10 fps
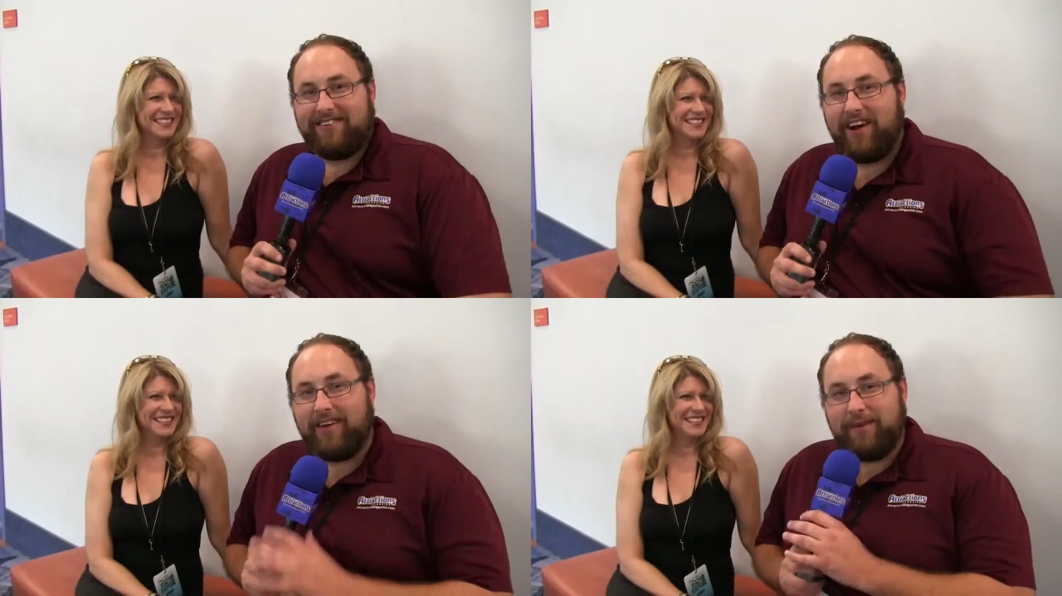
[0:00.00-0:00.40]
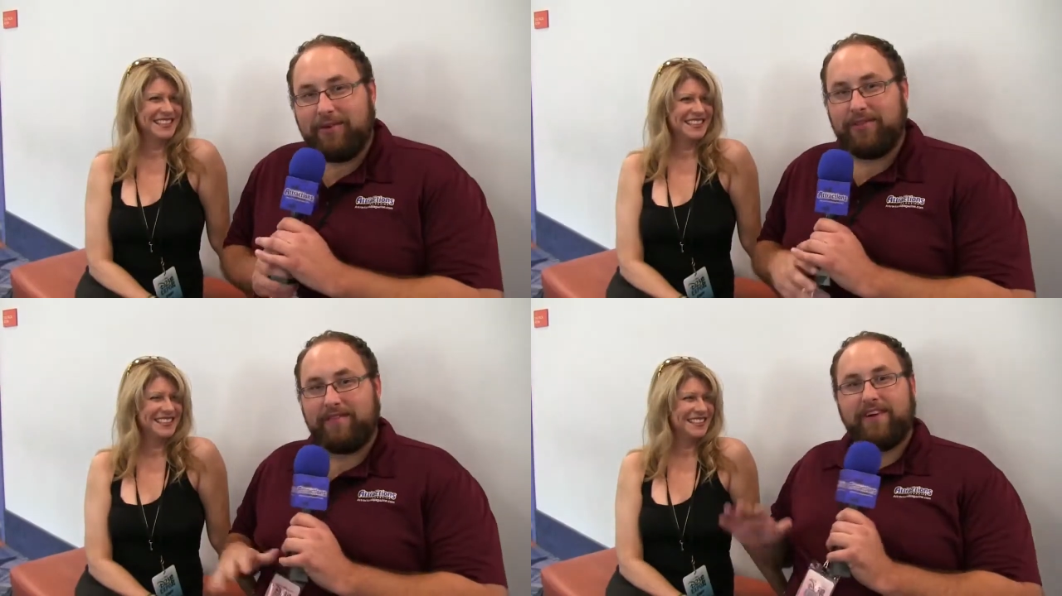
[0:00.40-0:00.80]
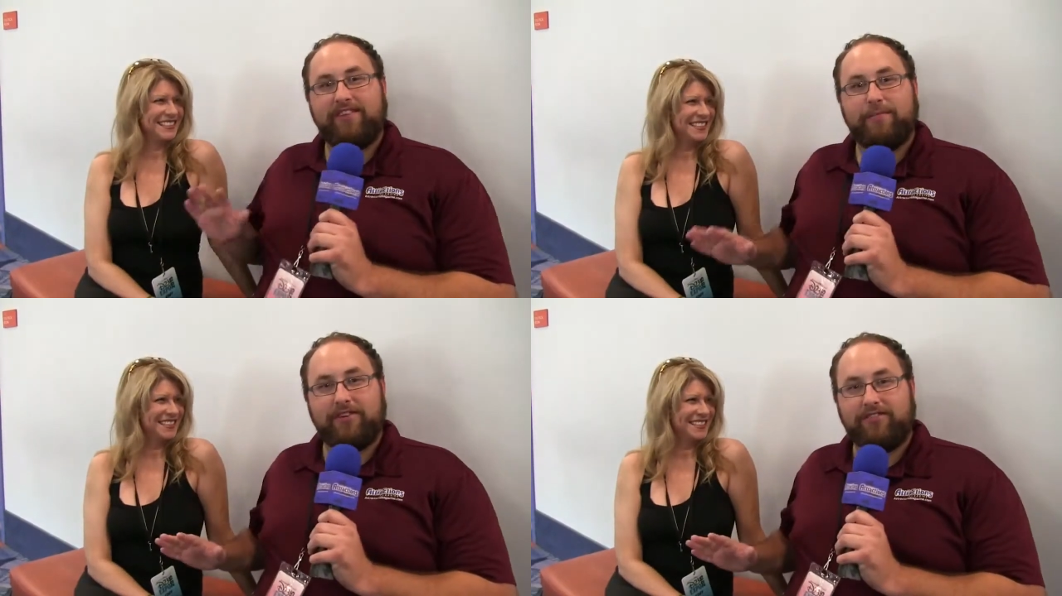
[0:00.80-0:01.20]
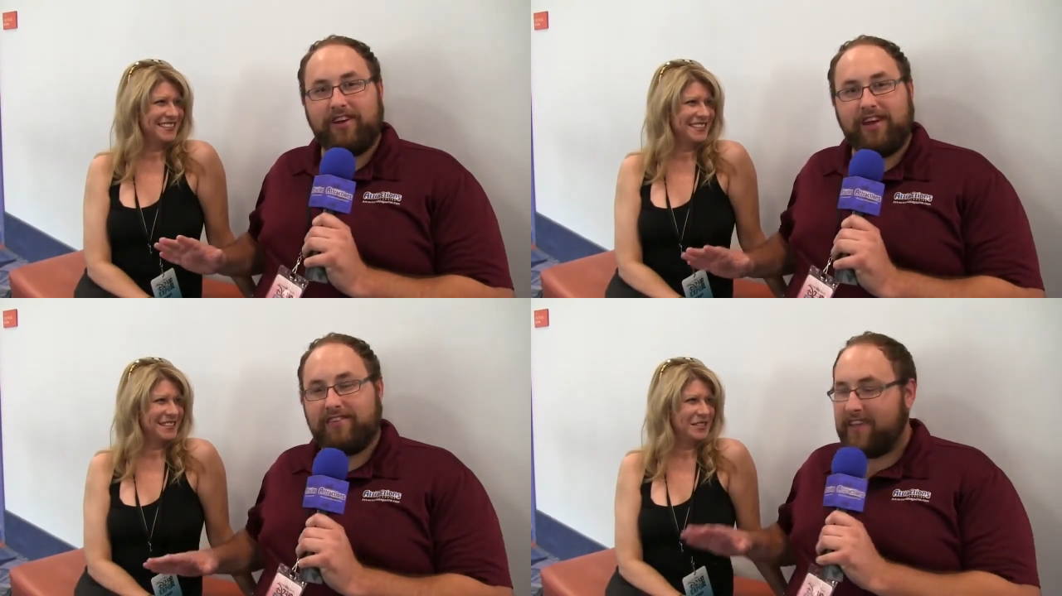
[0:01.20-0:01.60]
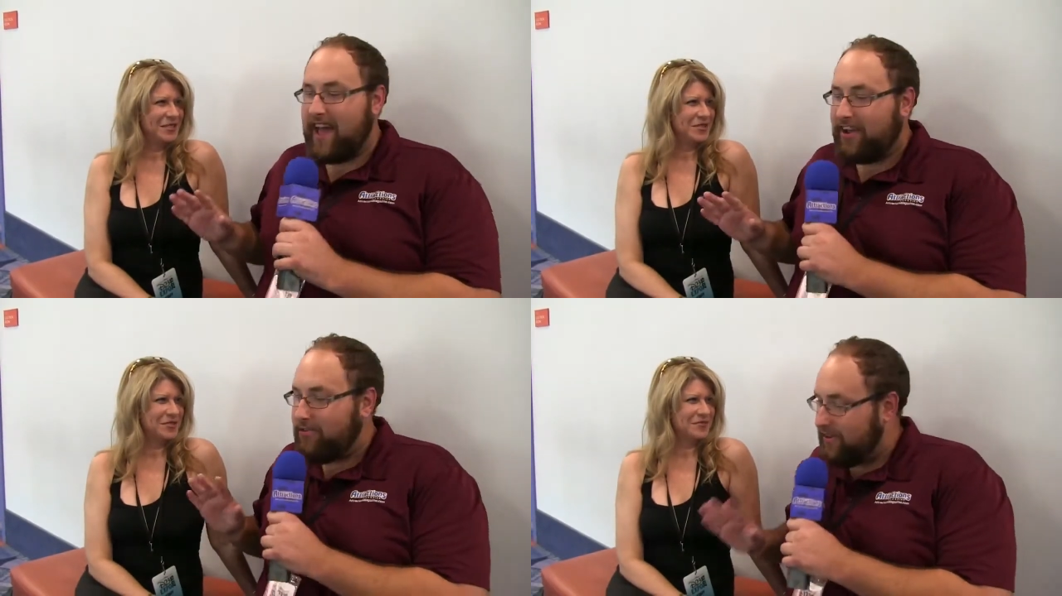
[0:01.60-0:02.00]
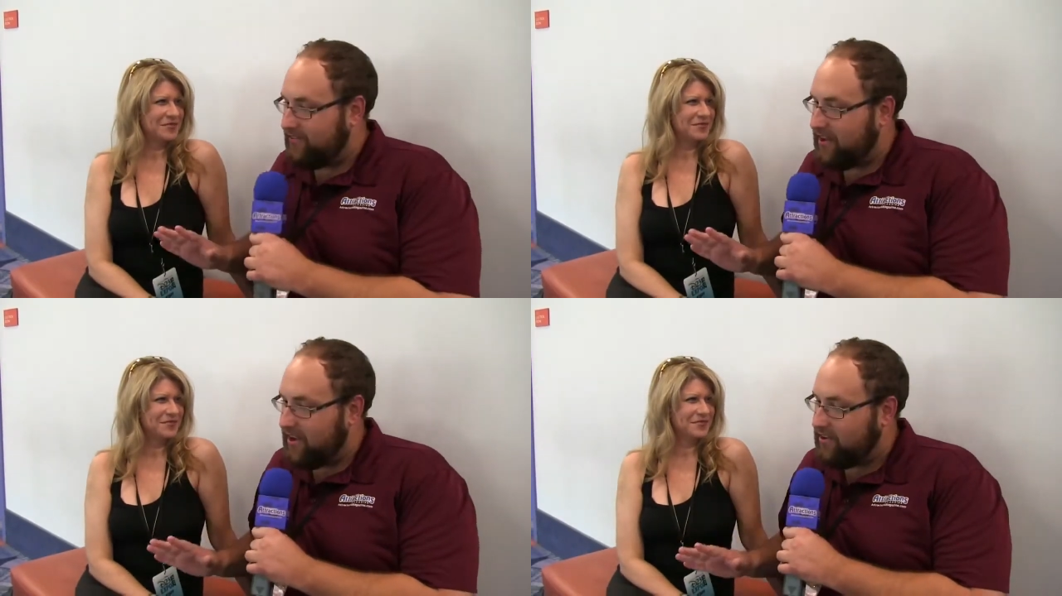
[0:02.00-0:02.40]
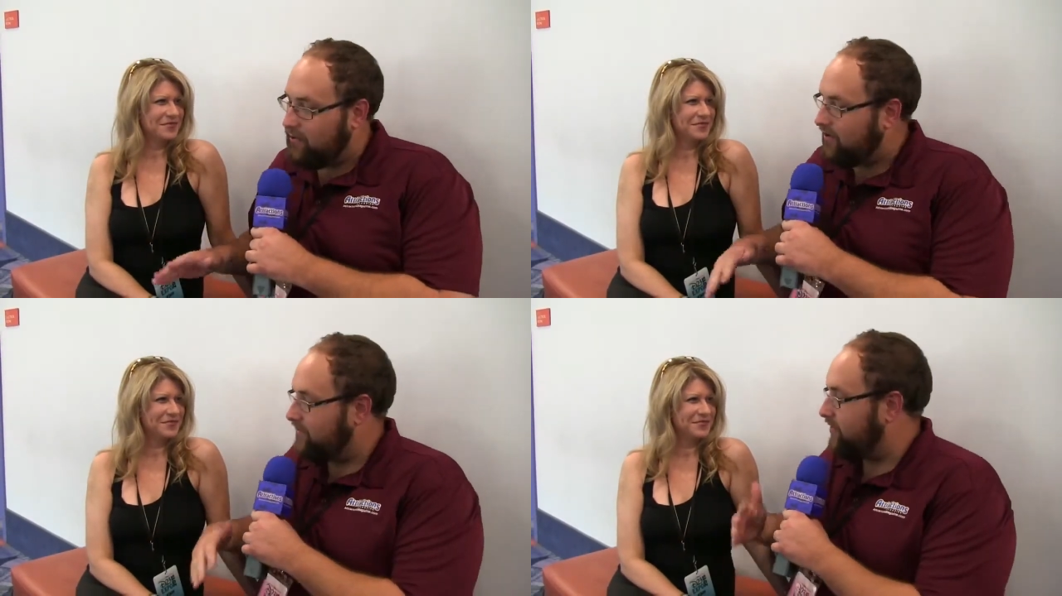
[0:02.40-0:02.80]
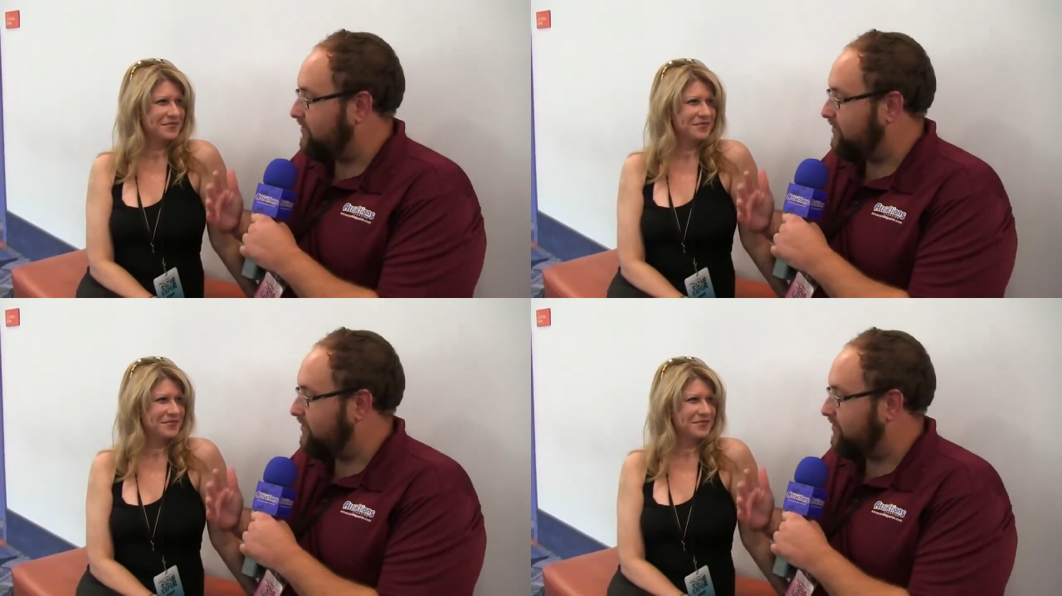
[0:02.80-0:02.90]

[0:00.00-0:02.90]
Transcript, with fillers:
Speaker 1: So I am here with a very special guest, Kat Cressida. You are the